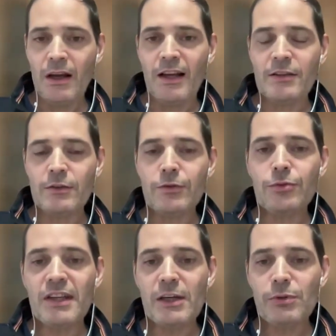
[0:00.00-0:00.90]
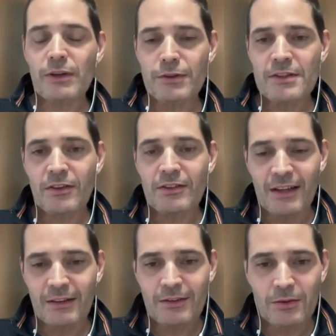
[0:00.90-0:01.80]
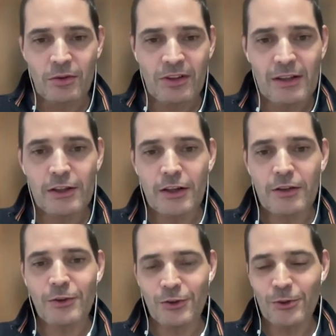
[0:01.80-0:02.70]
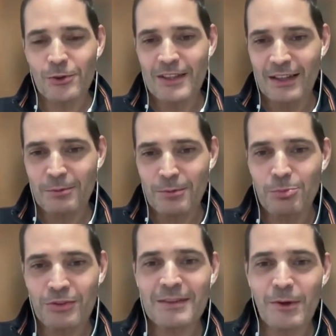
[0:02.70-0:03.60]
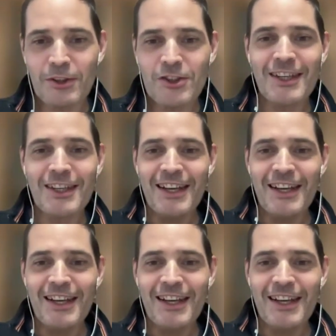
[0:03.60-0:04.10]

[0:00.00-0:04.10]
As of today, we have a standard, okay, Leon knows that pretty much.